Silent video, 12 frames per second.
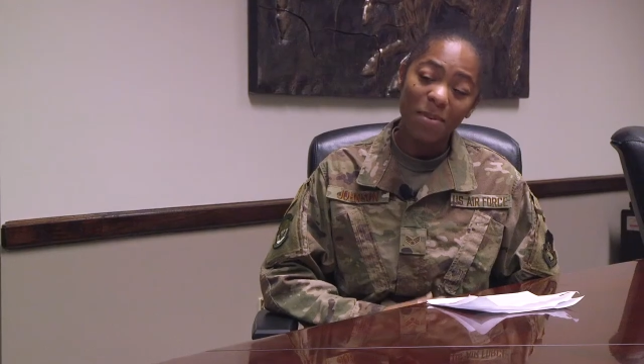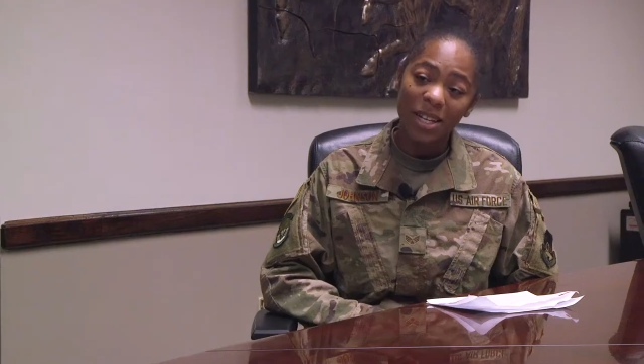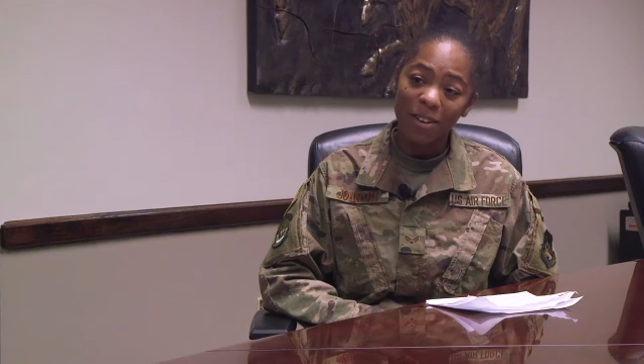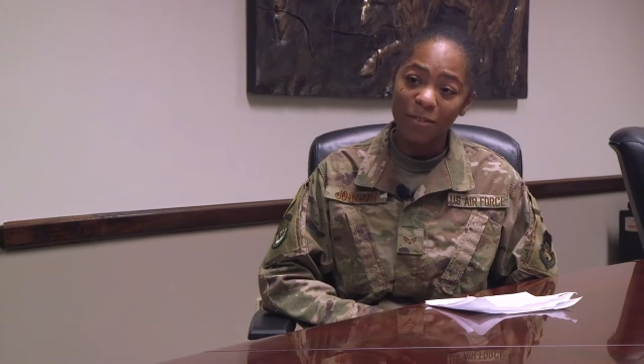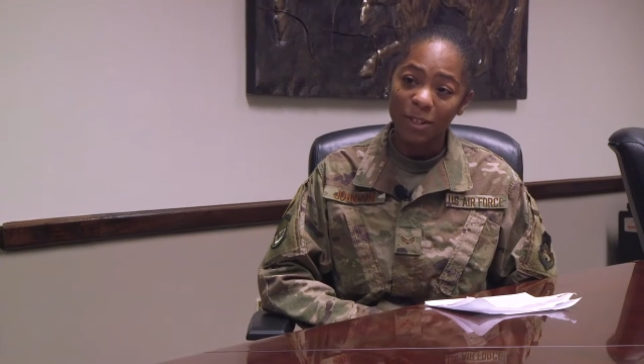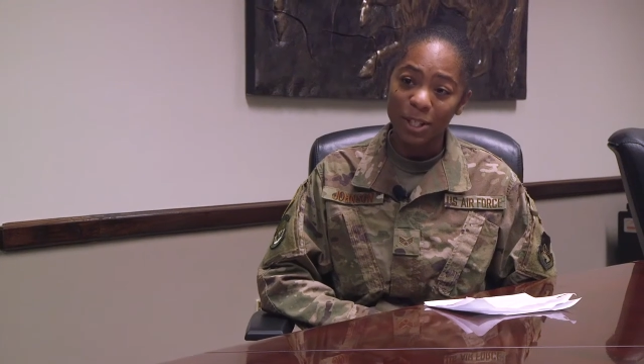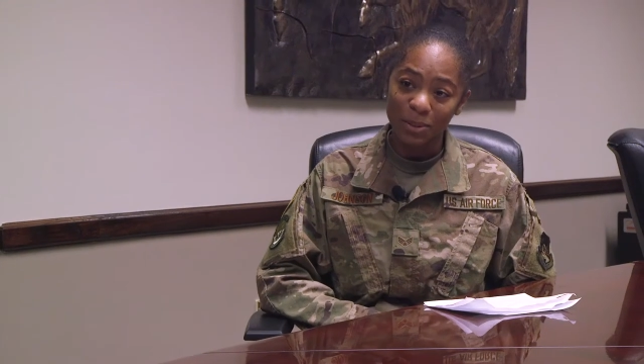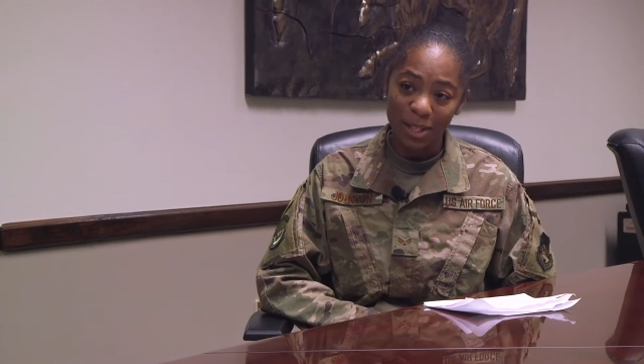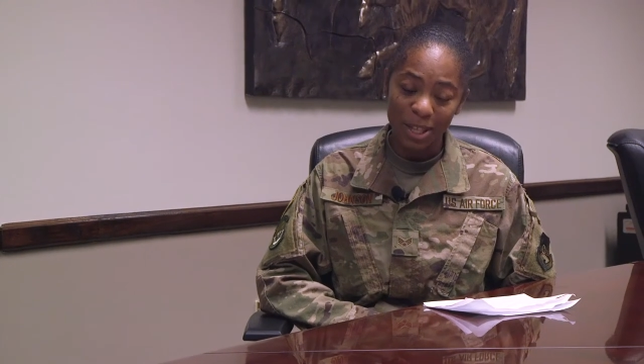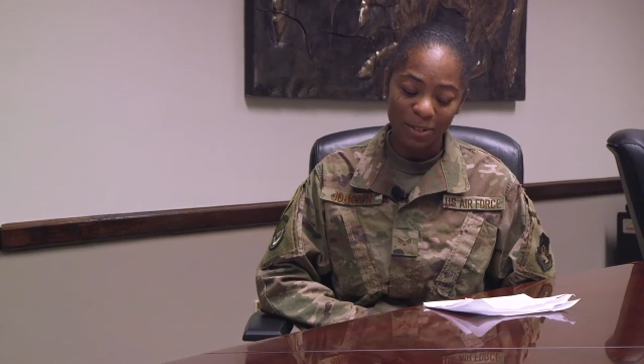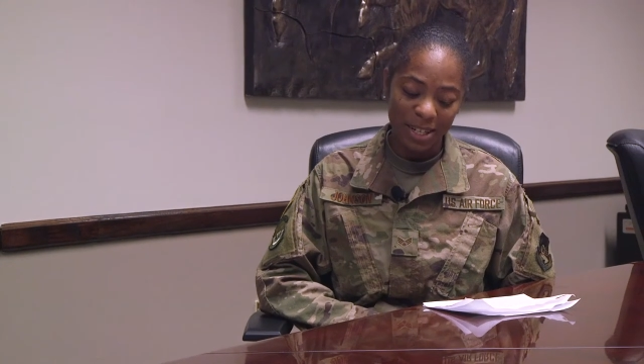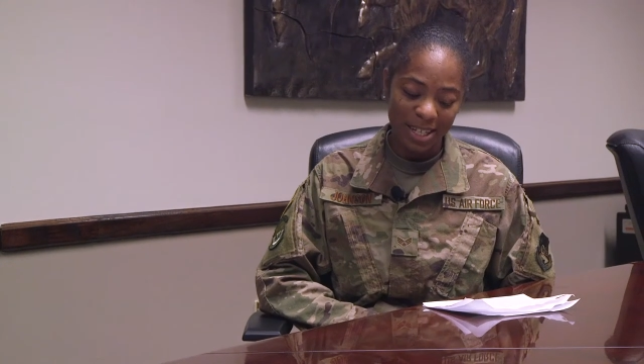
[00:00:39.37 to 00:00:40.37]
been in for
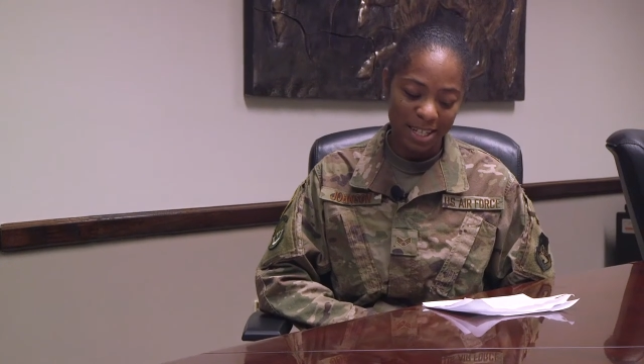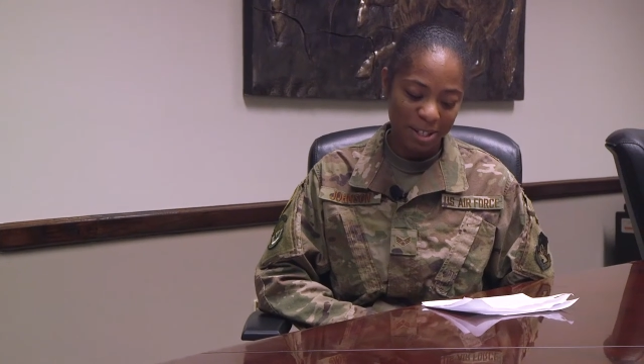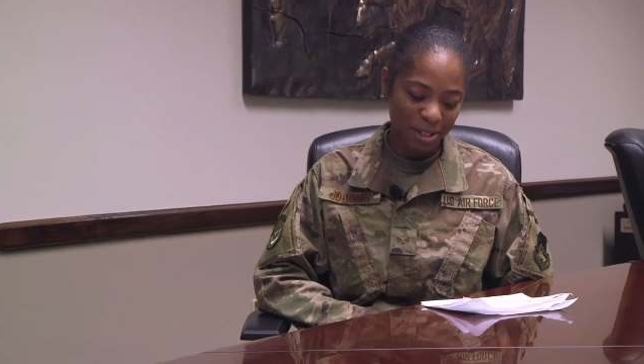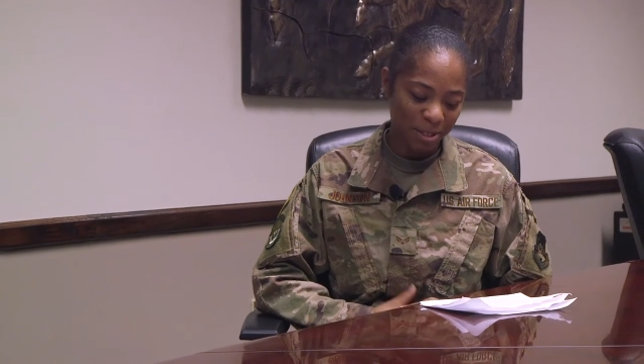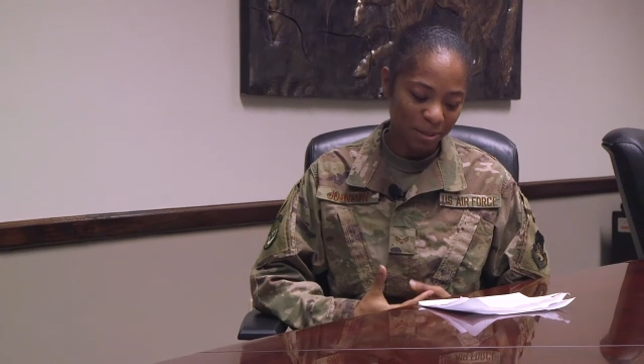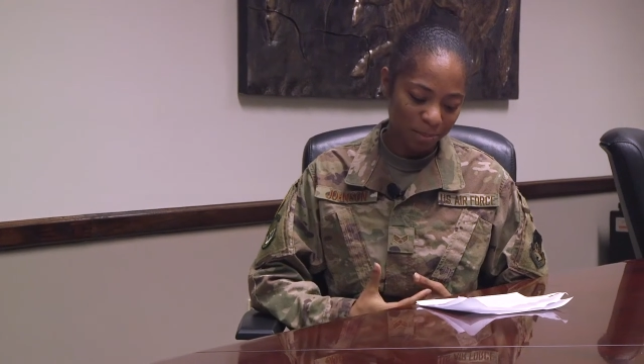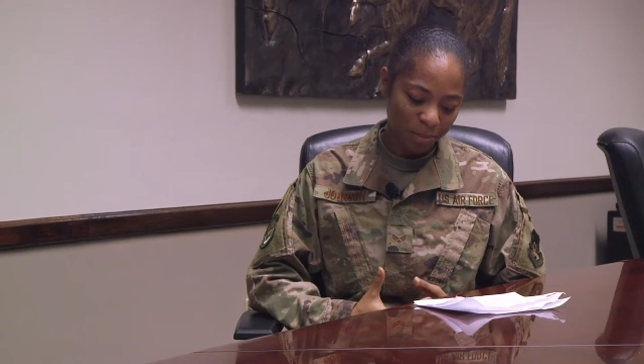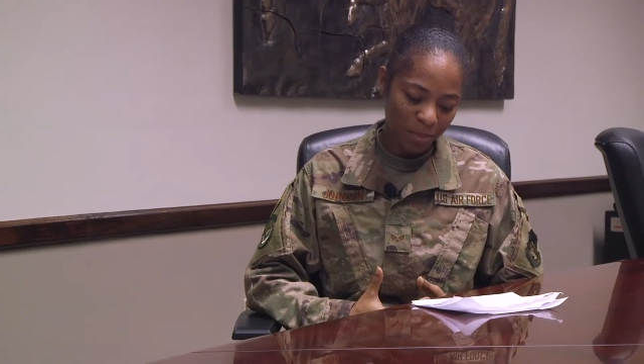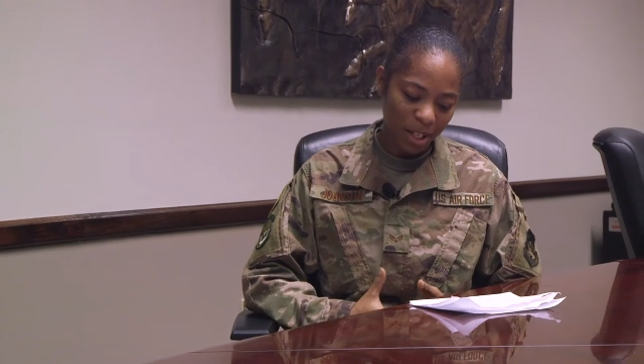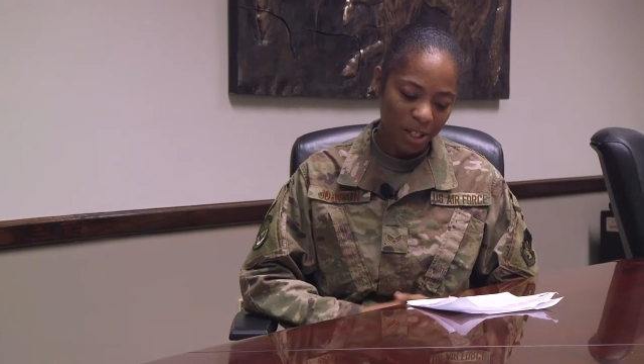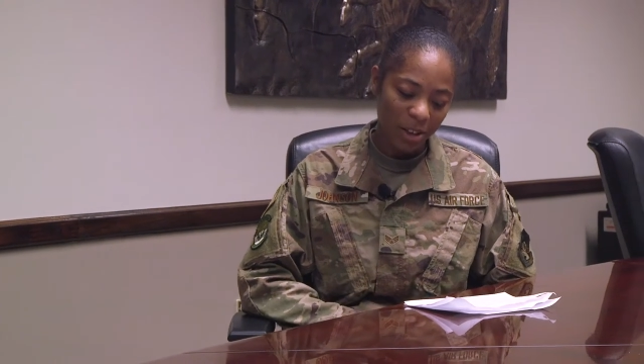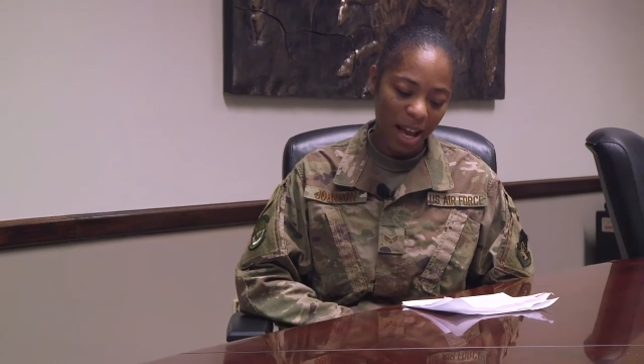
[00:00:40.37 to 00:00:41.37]
23 years.
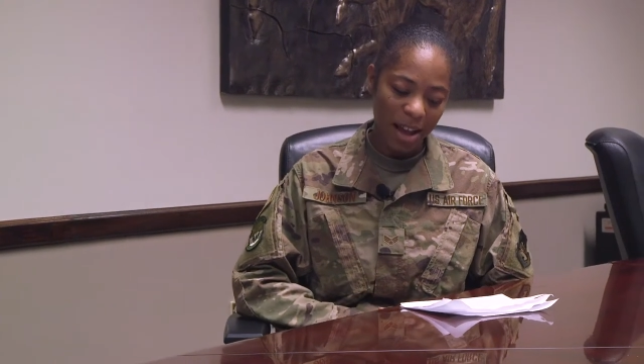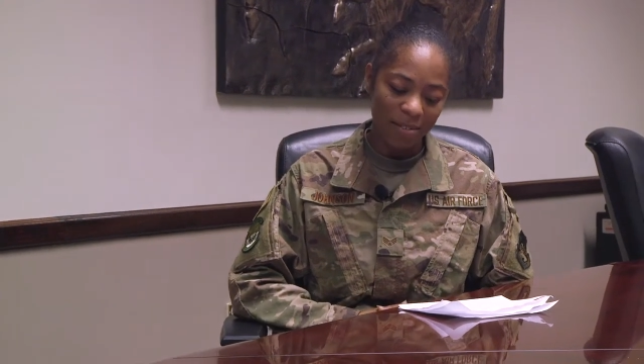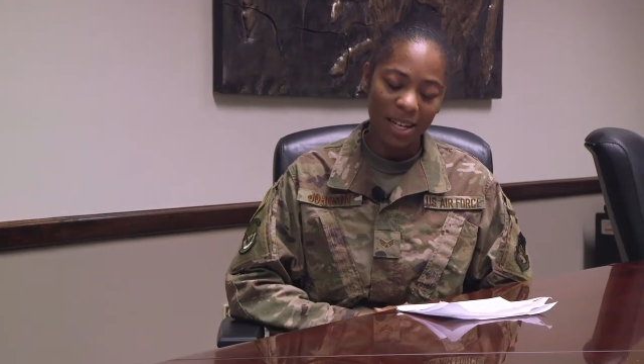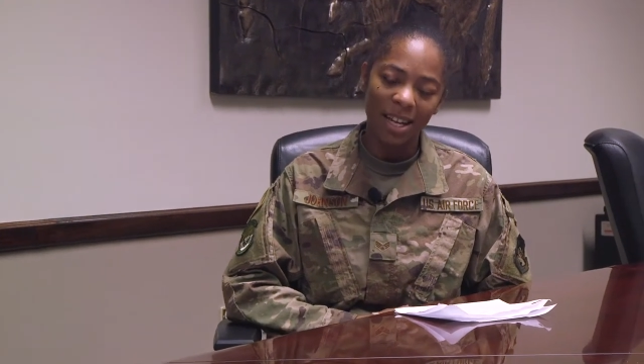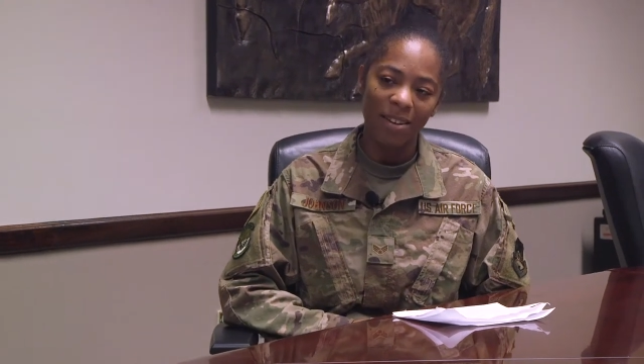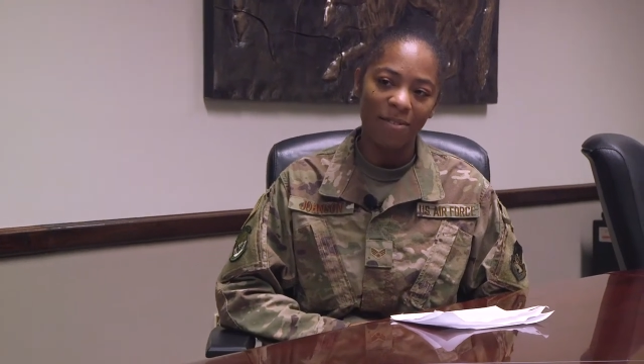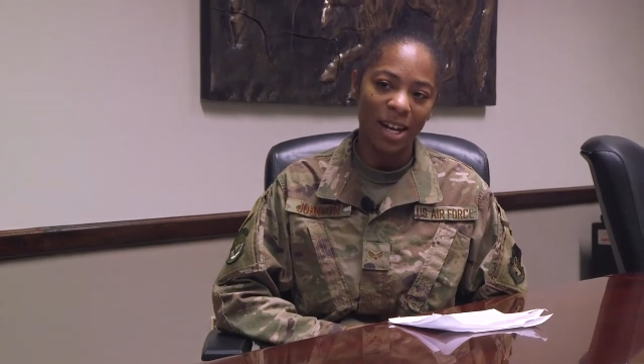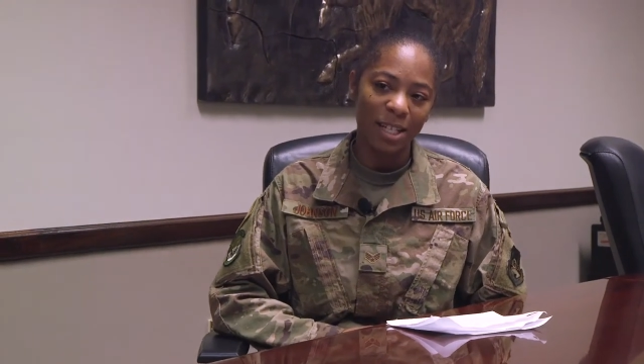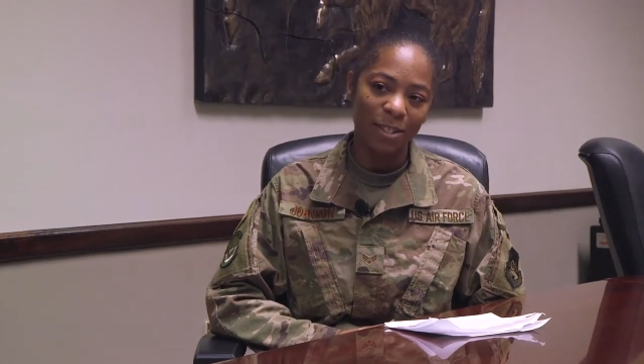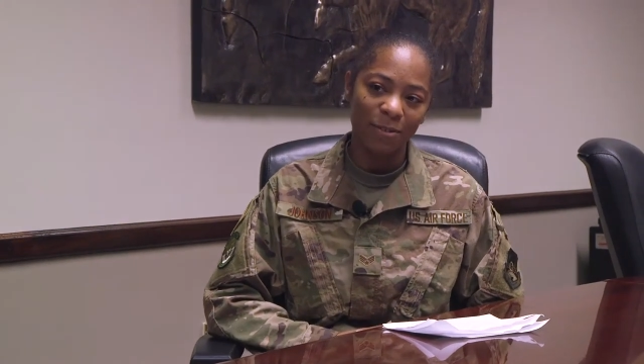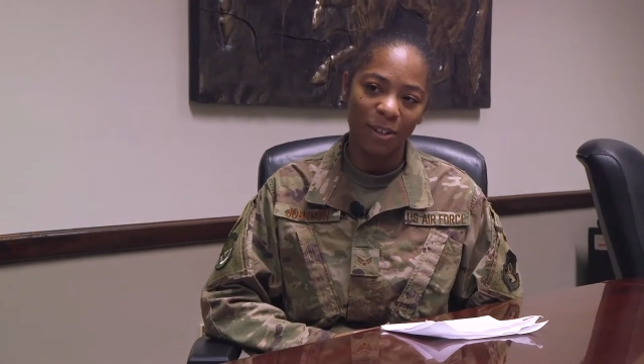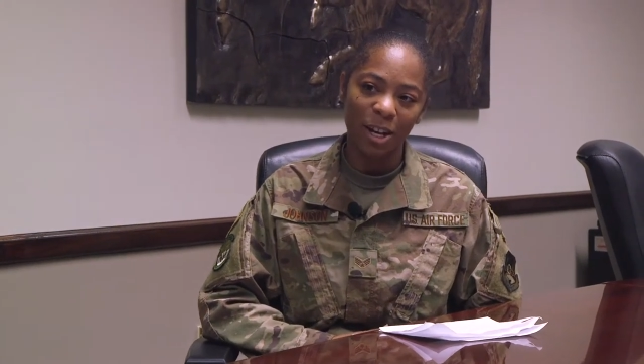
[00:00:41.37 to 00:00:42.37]
Do you have any
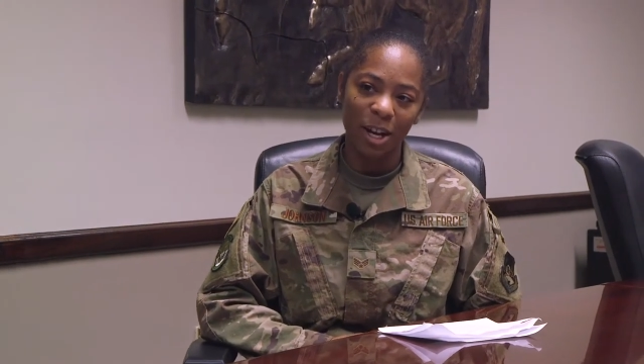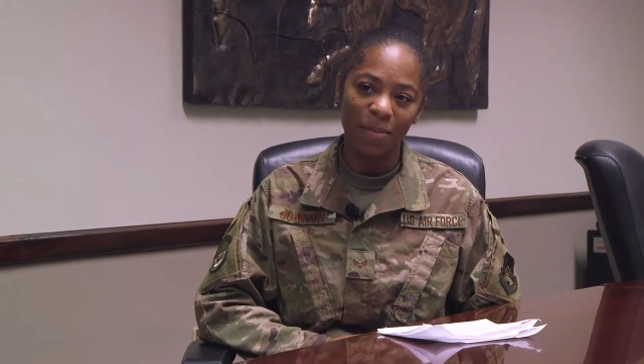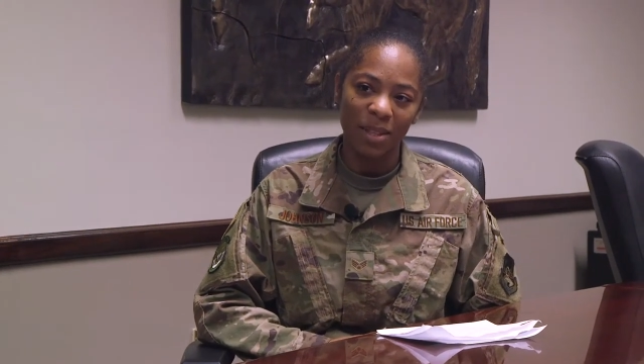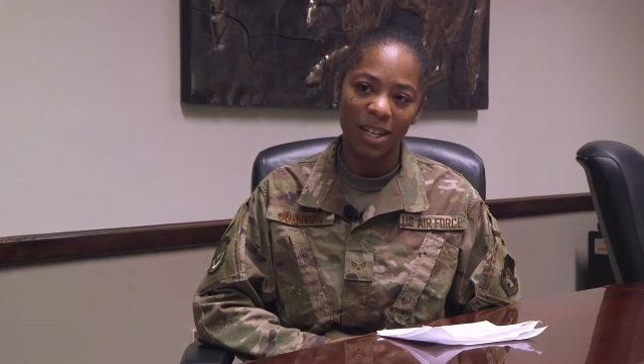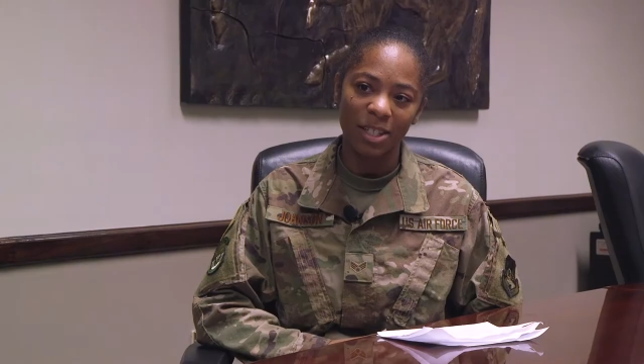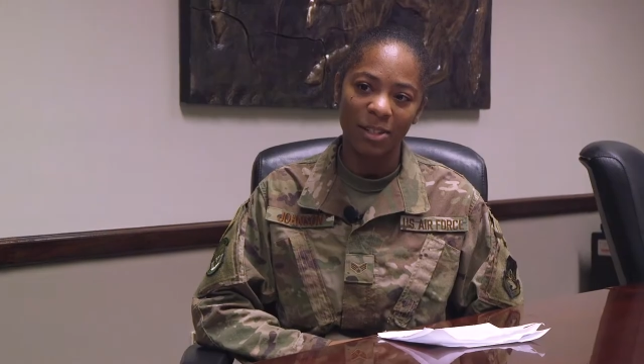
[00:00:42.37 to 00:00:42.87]
advice for airmen that's